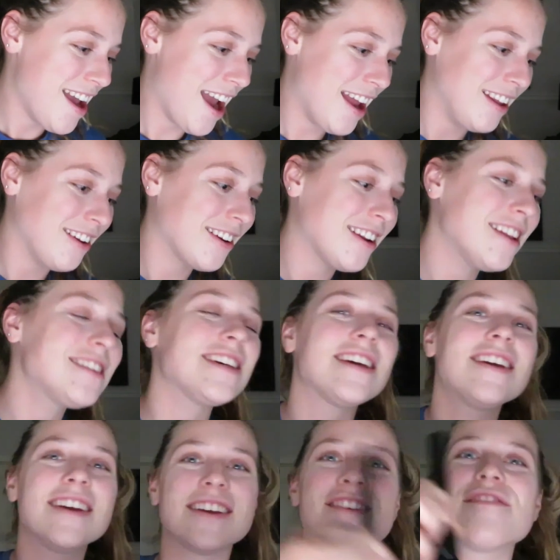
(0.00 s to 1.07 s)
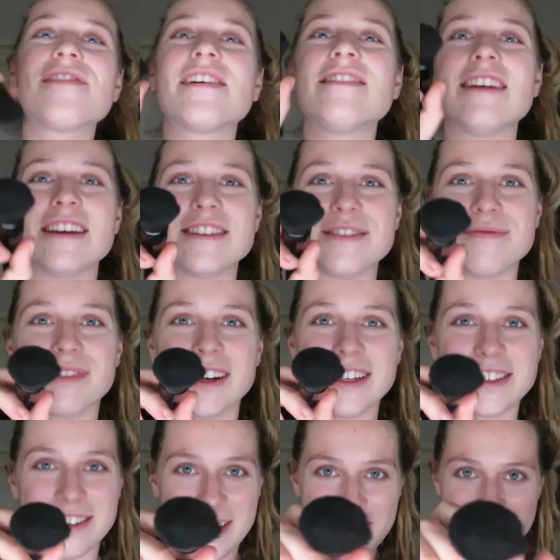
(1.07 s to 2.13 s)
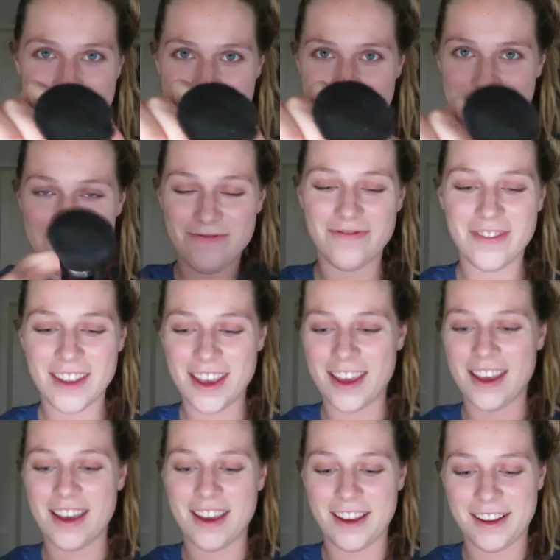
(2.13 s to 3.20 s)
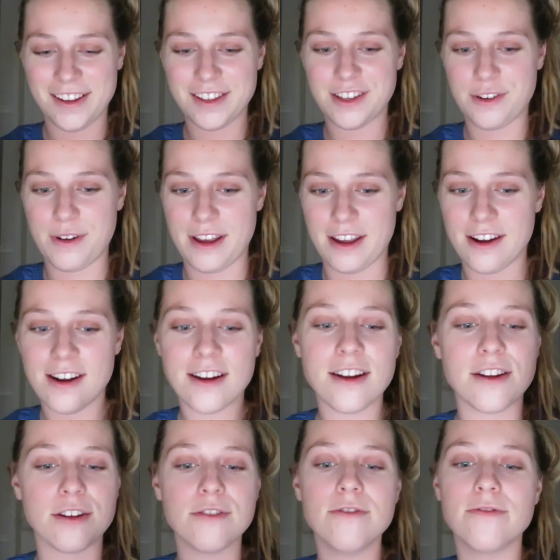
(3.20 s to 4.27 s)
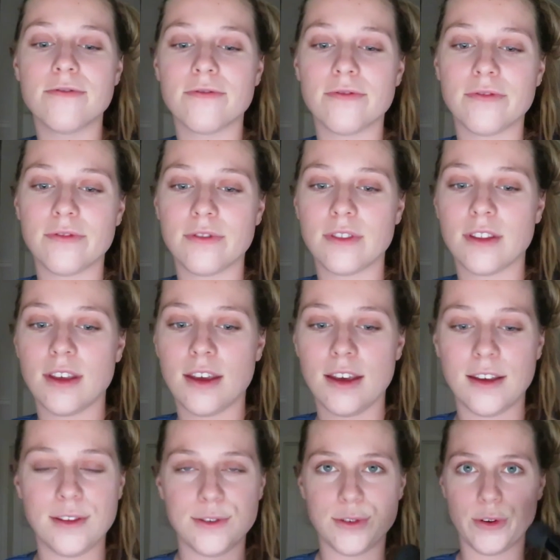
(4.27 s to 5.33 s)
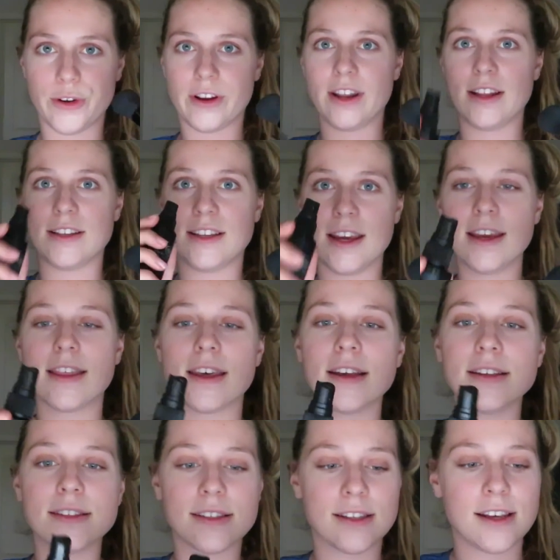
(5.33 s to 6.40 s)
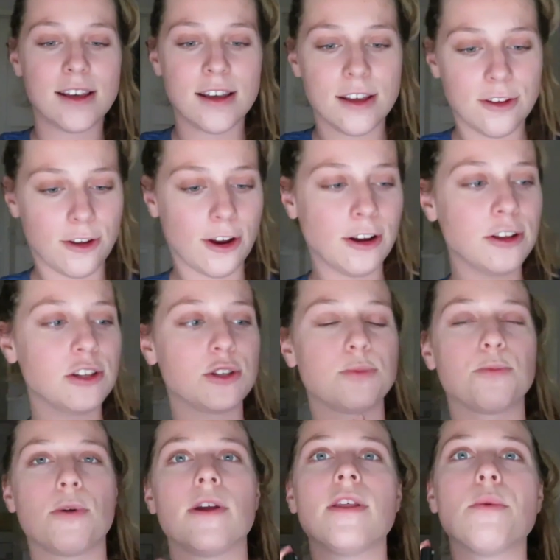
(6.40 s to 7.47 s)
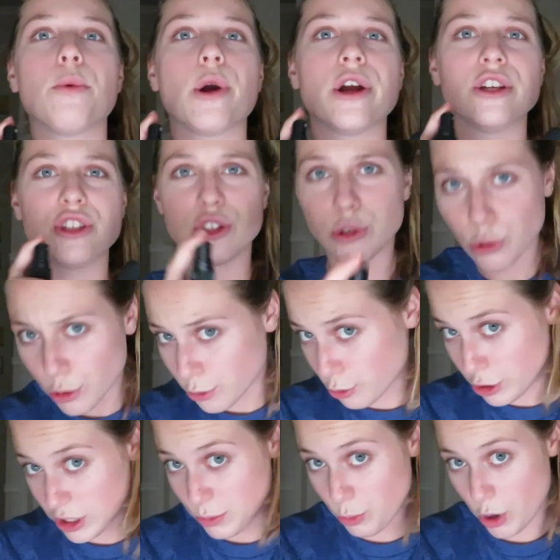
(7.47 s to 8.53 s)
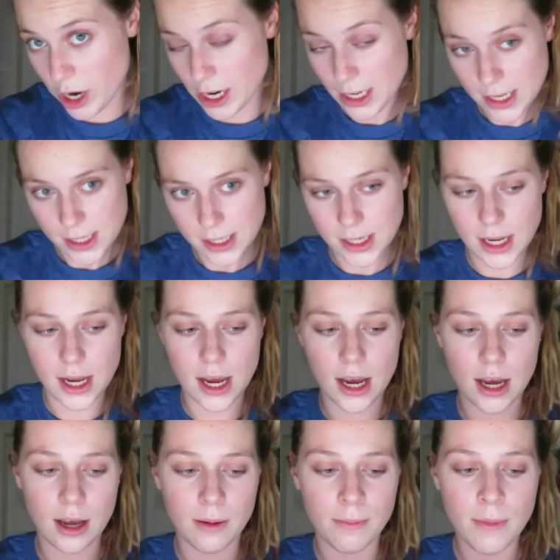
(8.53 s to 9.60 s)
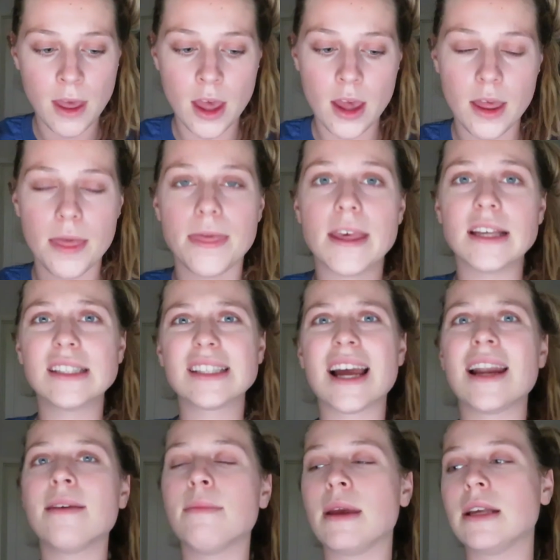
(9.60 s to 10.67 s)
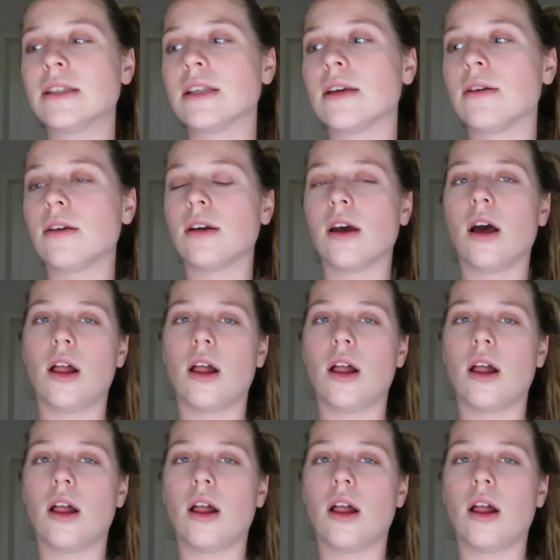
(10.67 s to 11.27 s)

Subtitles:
And you're going to take your foundation brush right here. So what you're going to do, so you're going to take this, you're going to spray the brush 2 to 3 sprays. This kind of makes it,